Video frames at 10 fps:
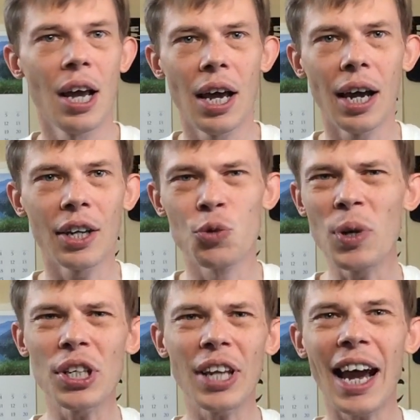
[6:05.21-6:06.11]
Because
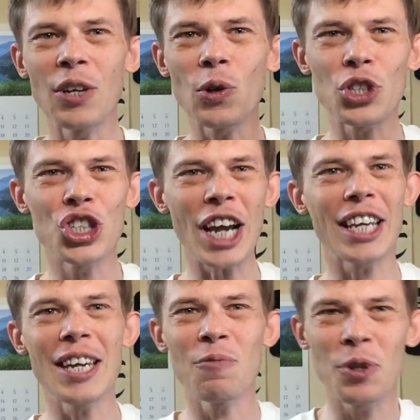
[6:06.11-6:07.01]
recently I don't
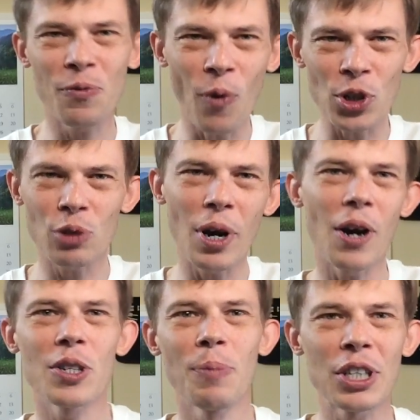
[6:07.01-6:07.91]
check in with
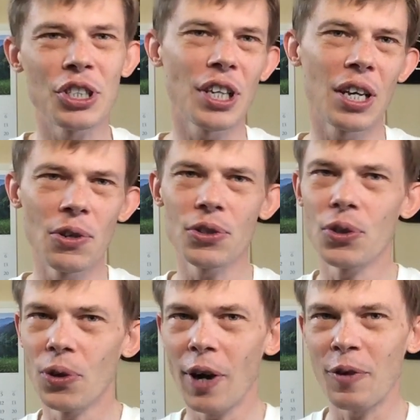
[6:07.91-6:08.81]
Foursquare as much as I used
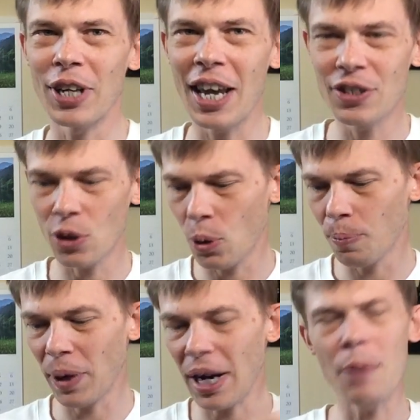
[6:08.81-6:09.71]
to every day,
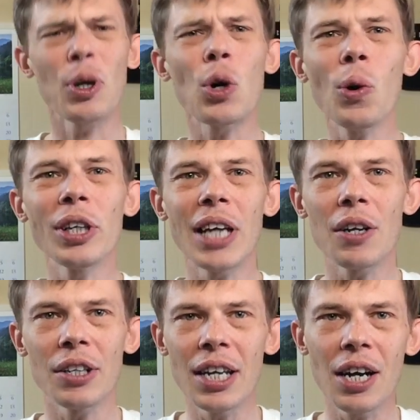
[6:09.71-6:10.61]
but I record it
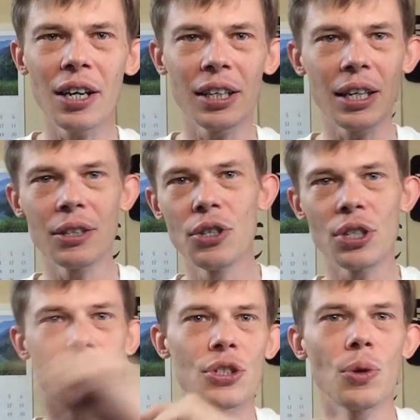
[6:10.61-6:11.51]
down in here, and then you
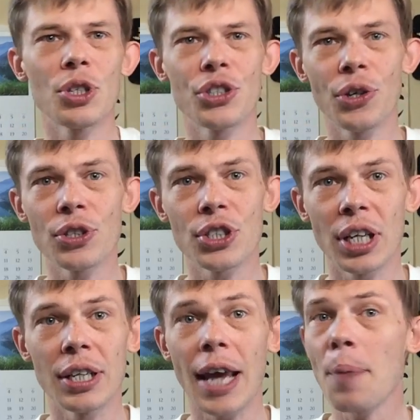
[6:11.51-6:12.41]
can just do a search
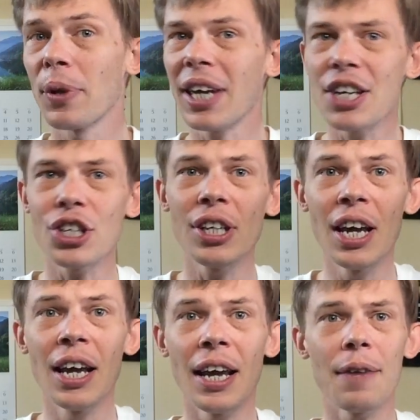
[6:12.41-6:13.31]
in the application
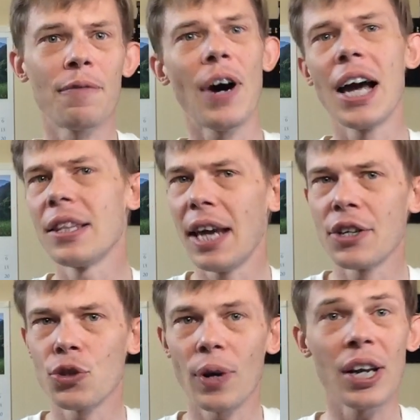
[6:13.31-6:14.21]
and find the
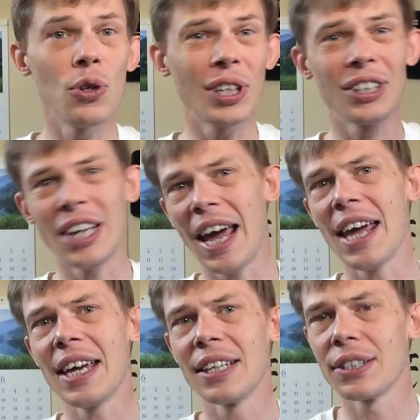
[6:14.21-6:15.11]
entry. You can
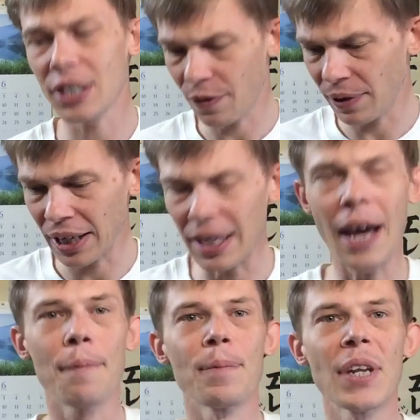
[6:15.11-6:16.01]
tag in and stuff like
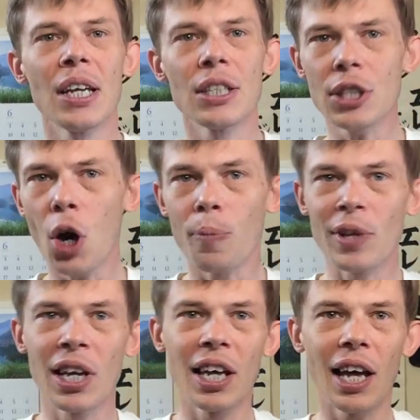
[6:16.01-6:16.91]
that. So
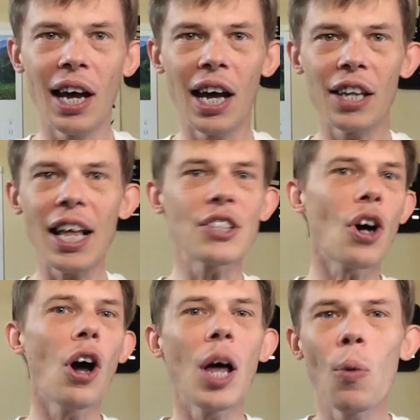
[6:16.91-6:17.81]
that's
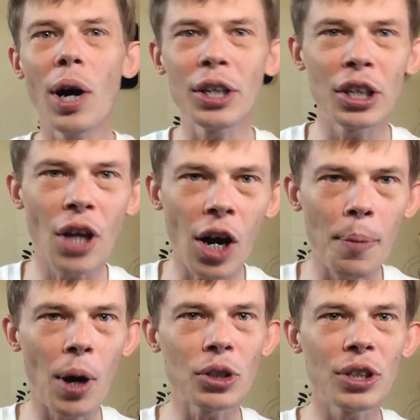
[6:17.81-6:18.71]
all I wanted to talk
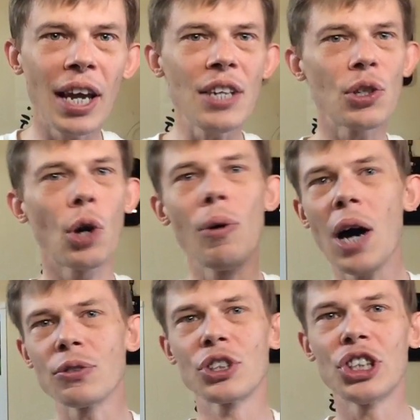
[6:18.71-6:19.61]
about today. So go
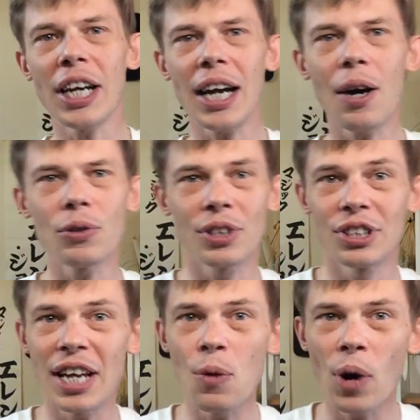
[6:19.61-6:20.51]
out and check out
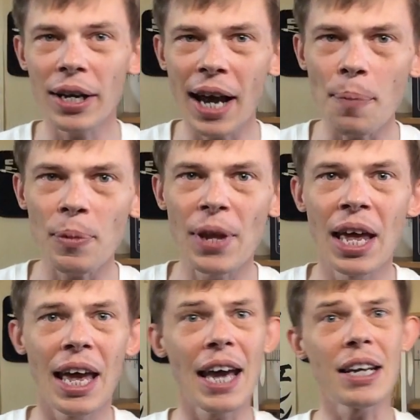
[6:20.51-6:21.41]
day one out.
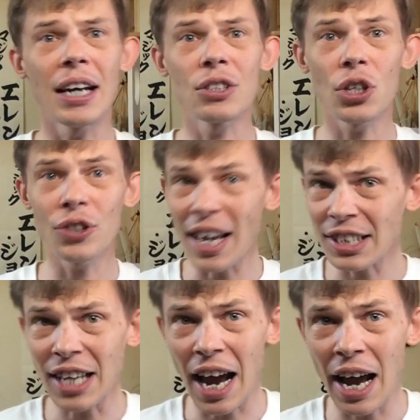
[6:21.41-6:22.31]
And until
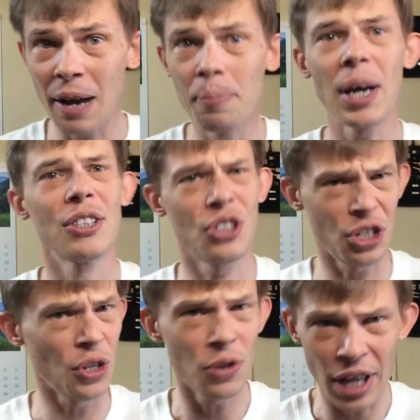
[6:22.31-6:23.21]
next time,
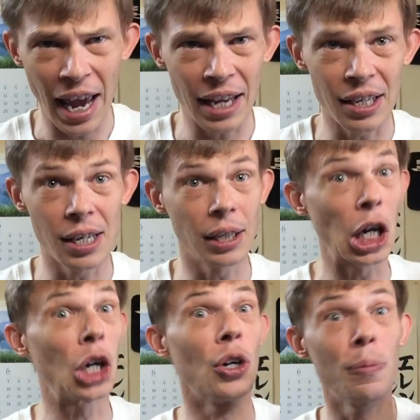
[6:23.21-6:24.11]
see you then.
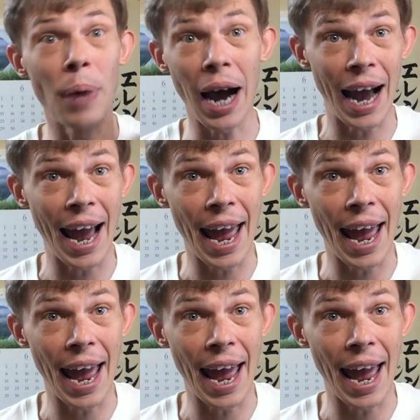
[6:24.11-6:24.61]
Goodbye.